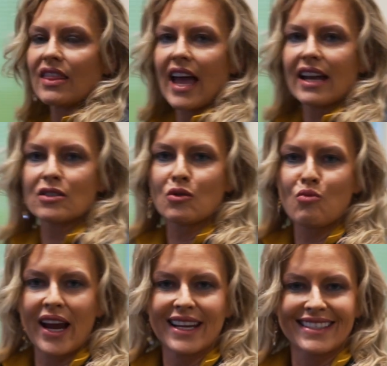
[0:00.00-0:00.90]
that is a
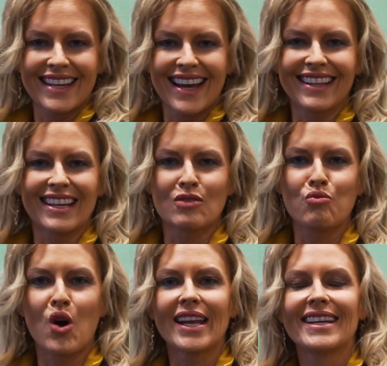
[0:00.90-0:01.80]
way to tell us
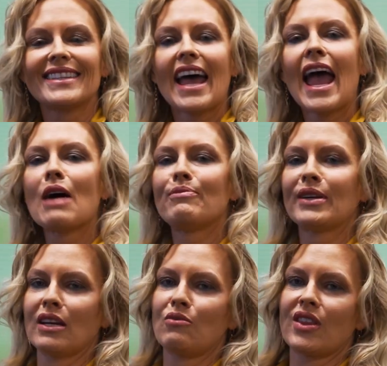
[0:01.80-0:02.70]
what is
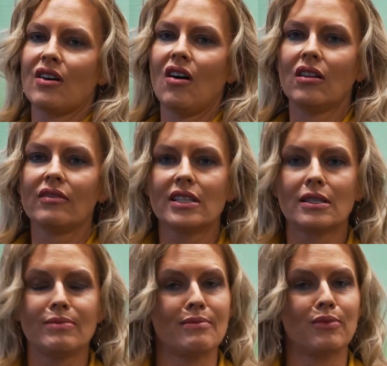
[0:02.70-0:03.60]
happening with all of
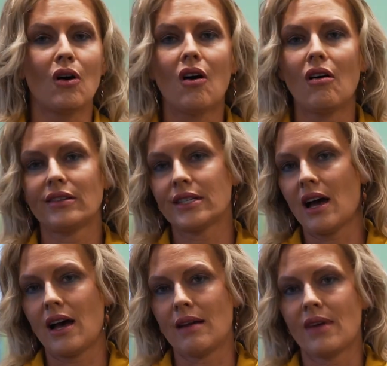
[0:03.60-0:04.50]
these people all the
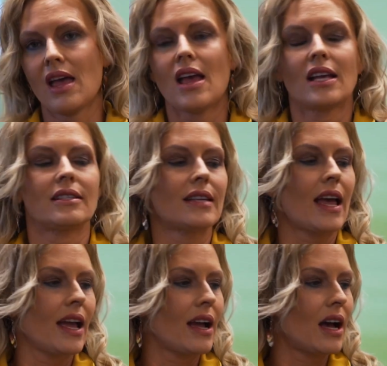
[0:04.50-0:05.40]
time.
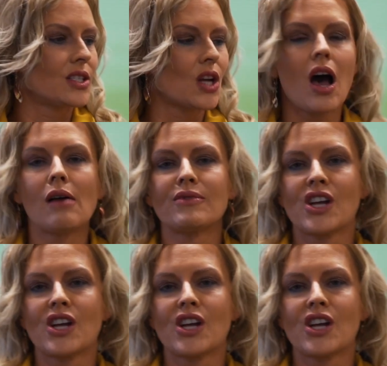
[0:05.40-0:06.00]
Say Tom